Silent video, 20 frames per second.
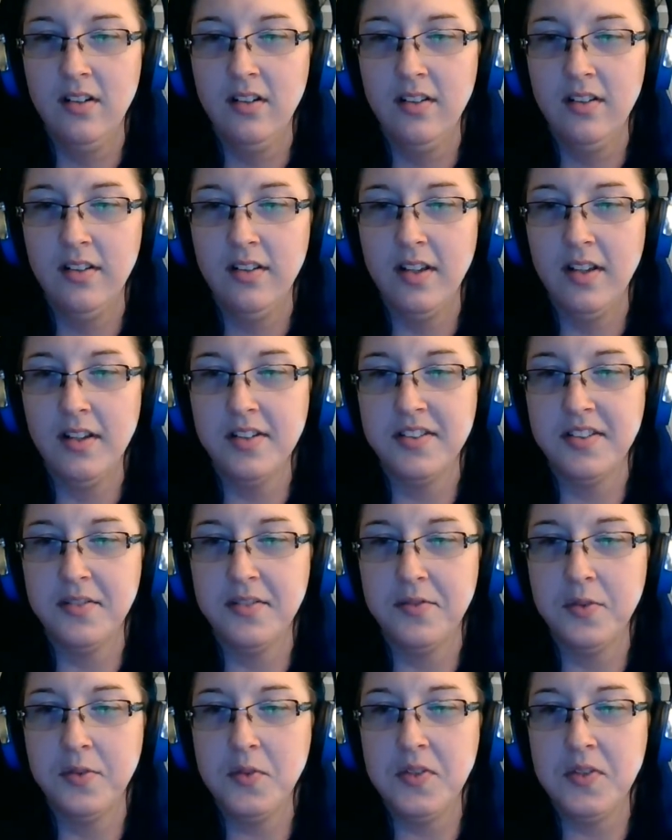The list of
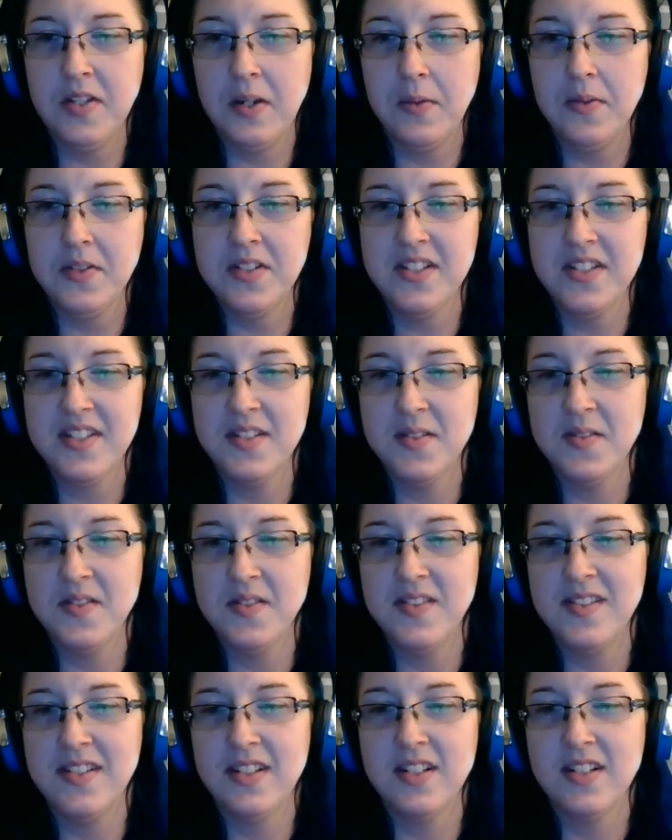foods I was told to
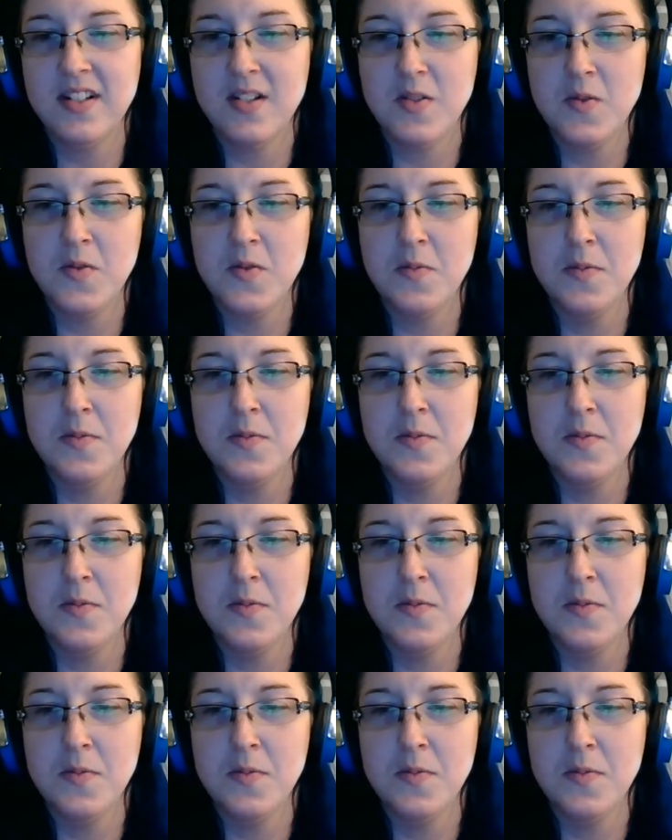include.